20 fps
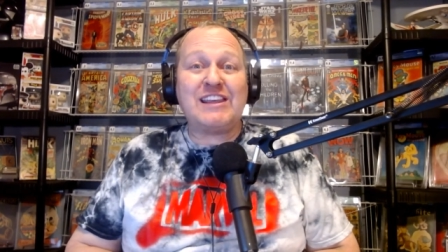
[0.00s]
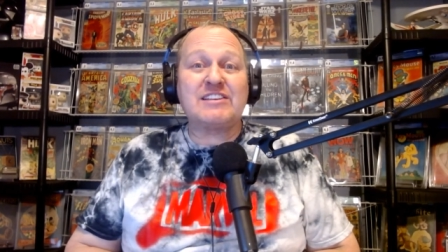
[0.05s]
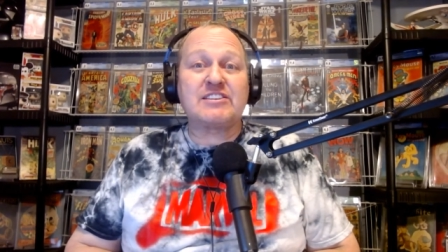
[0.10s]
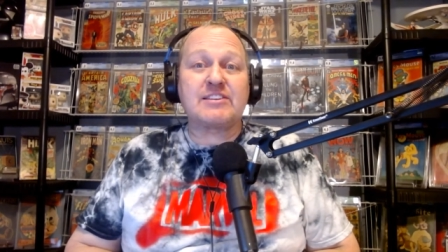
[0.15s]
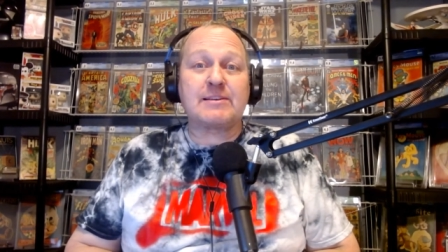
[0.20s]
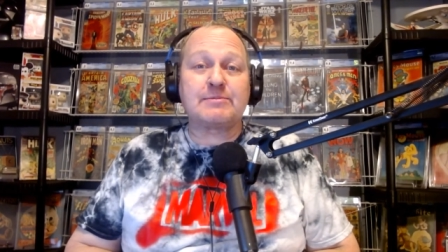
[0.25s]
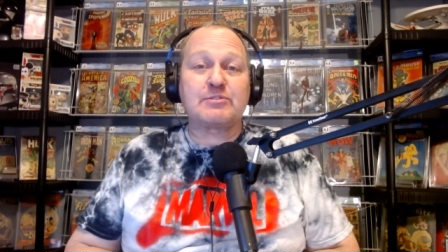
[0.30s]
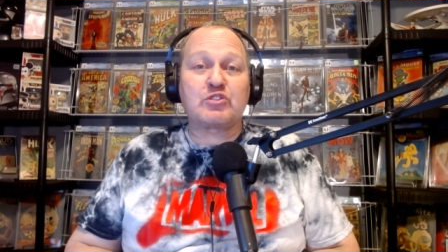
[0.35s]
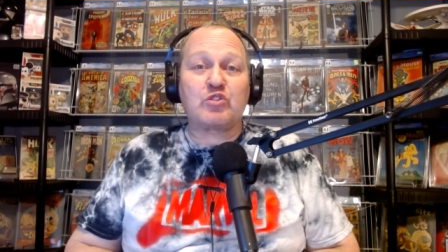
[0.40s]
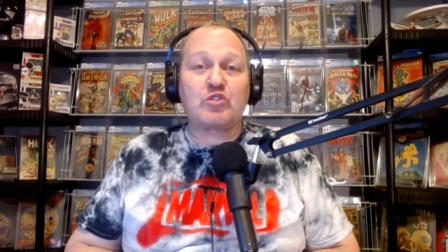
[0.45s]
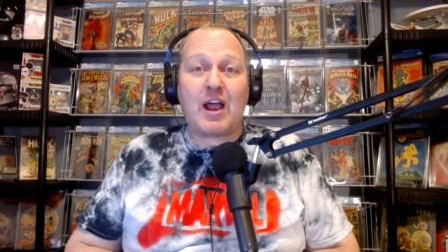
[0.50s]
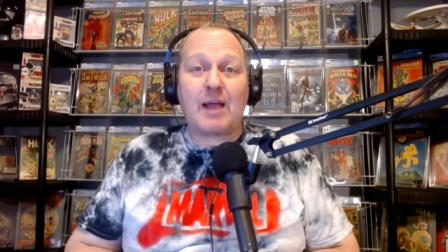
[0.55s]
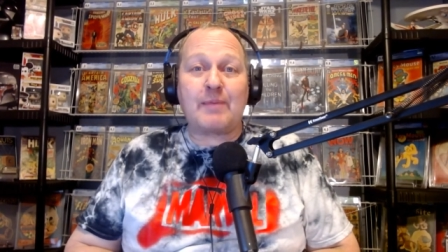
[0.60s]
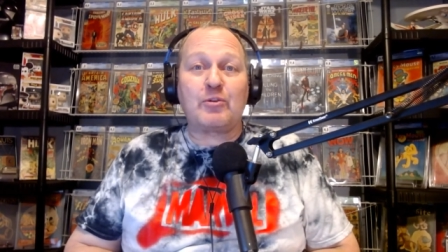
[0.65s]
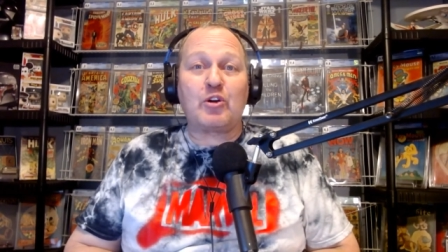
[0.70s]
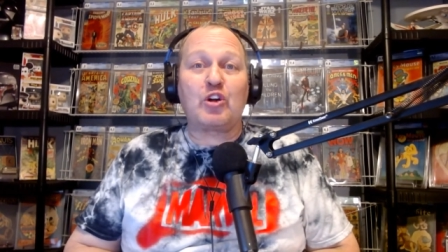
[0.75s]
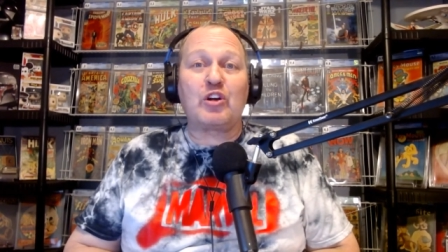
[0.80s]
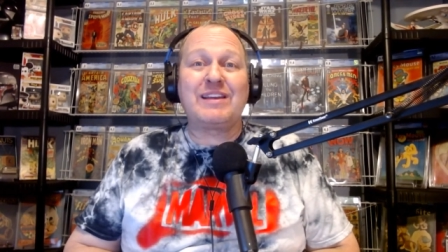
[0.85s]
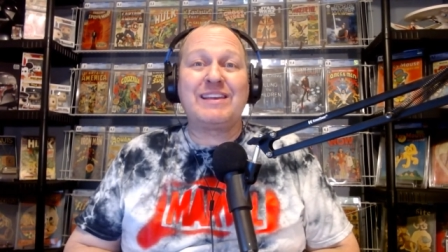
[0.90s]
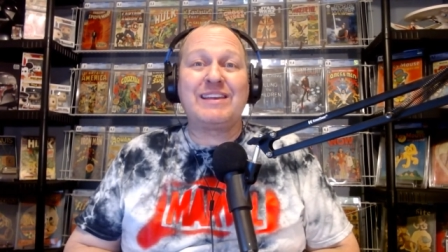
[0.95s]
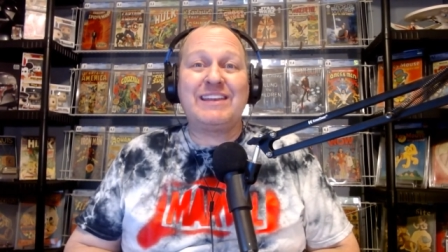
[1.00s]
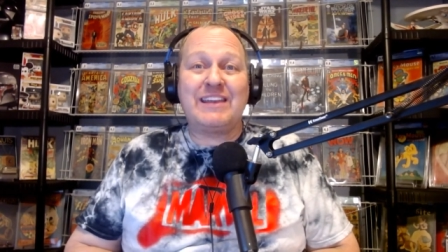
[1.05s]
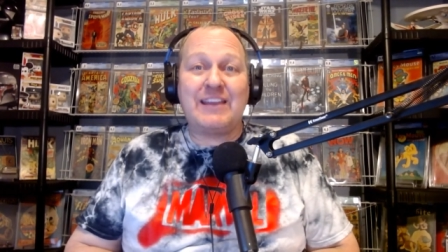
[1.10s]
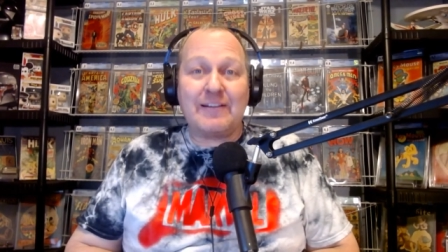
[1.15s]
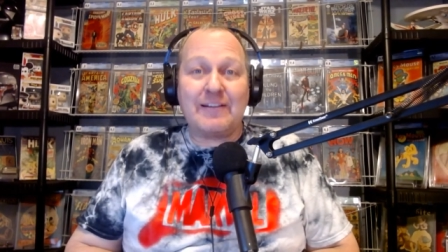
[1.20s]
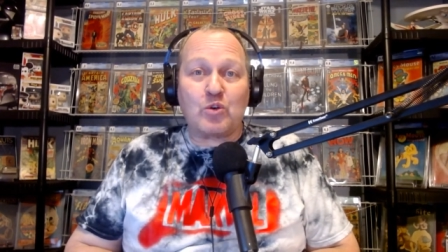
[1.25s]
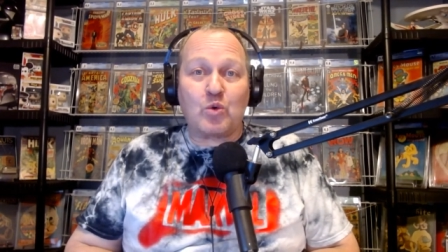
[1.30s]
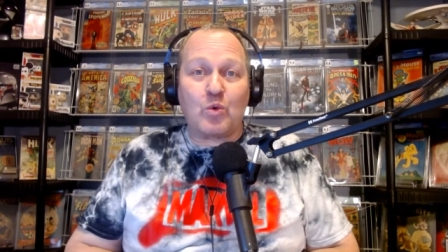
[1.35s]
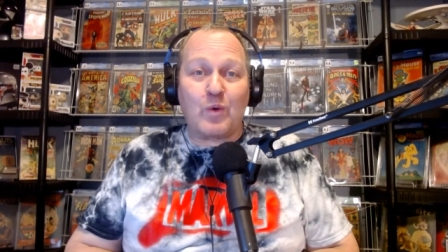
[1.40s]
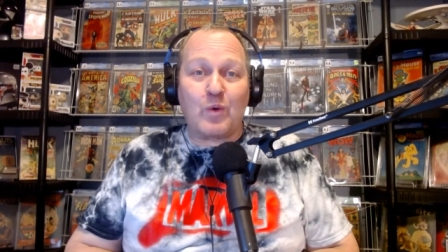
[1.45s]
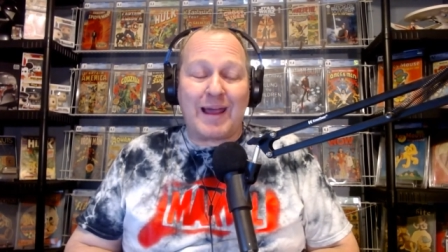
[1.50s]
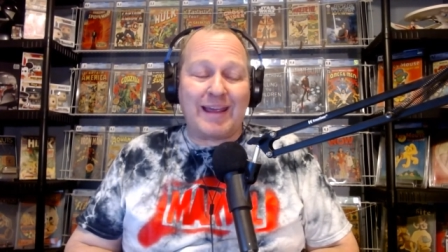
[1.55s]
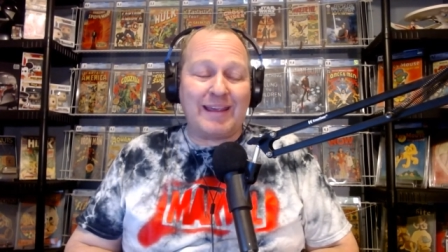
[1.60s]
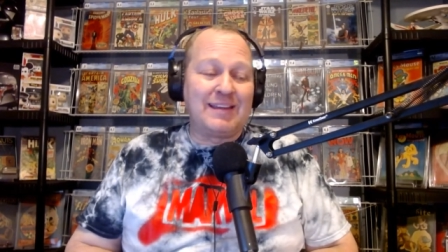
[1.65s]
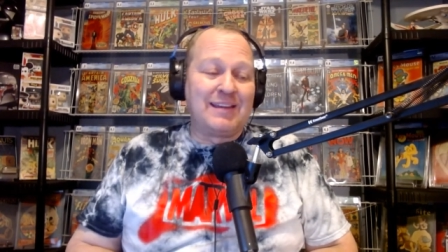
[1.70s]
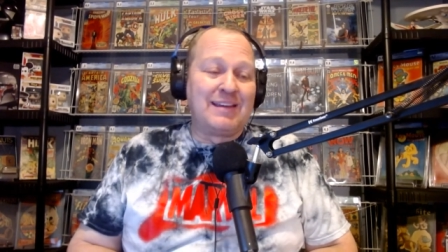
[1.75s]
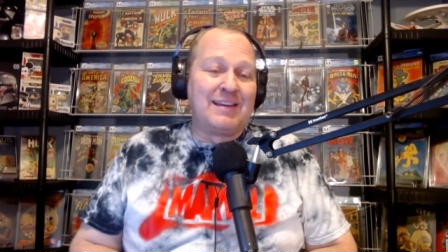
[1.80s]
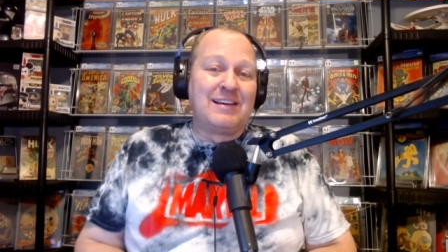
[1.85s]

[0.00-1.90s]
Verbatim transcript: subscriber giveaway.